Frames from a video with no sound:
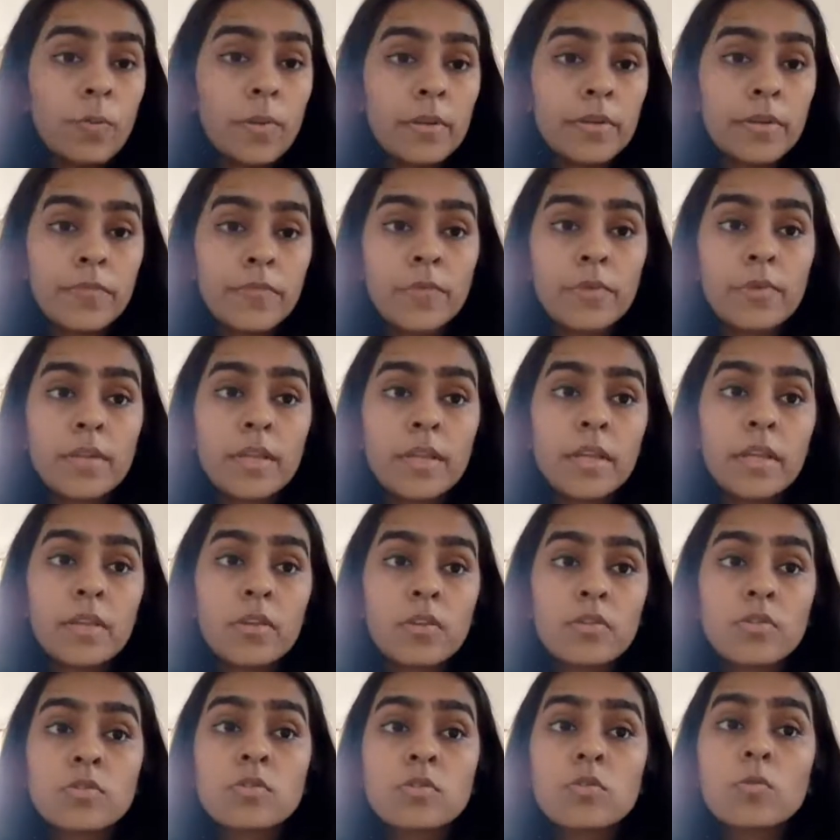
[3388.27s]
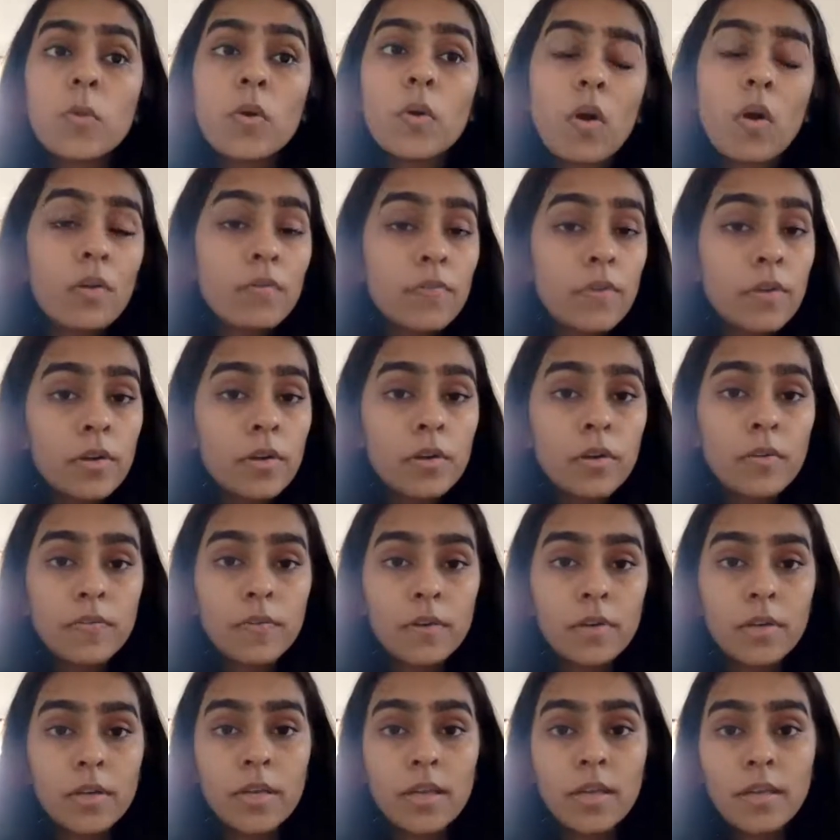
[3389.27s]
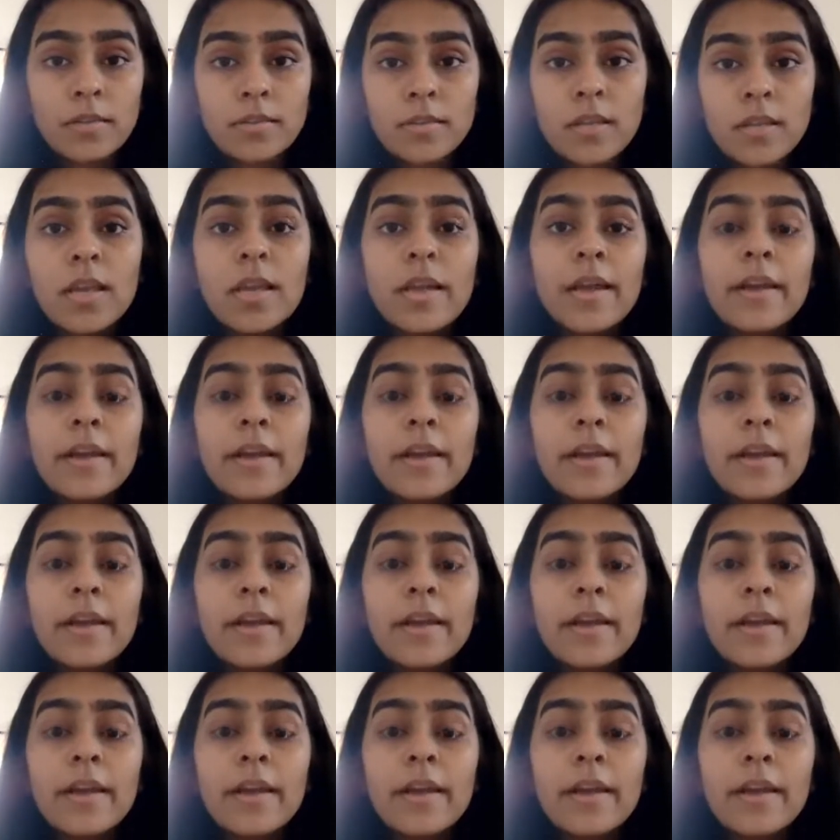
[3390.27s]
But if you think you're super confident of your case,